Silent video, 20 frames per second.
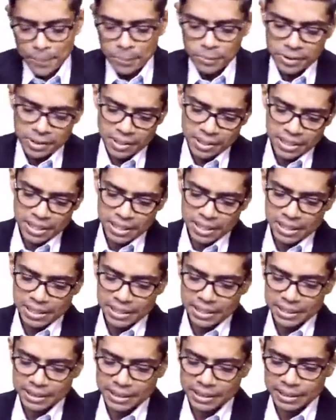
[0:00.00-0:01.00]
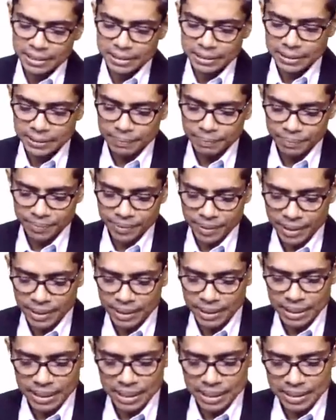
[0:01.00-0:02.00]
see here the
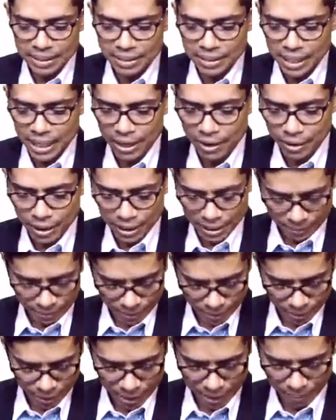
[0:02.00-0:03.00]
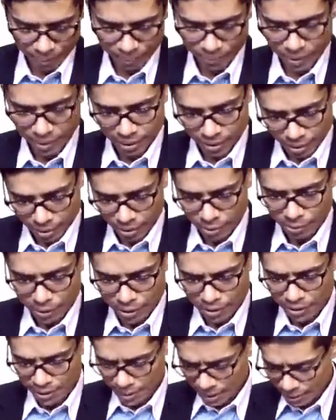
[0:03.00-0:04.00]
EEG recording. Okay,
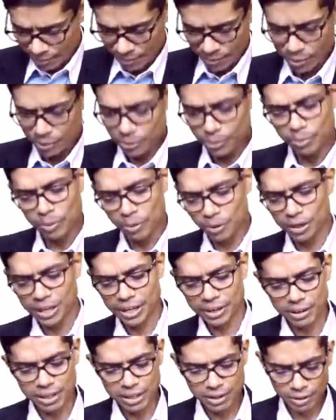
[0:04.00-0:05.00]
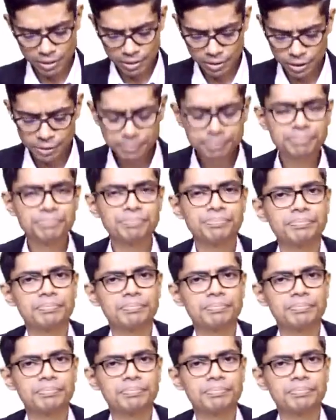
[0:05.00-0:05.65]
we'll see few more recording also.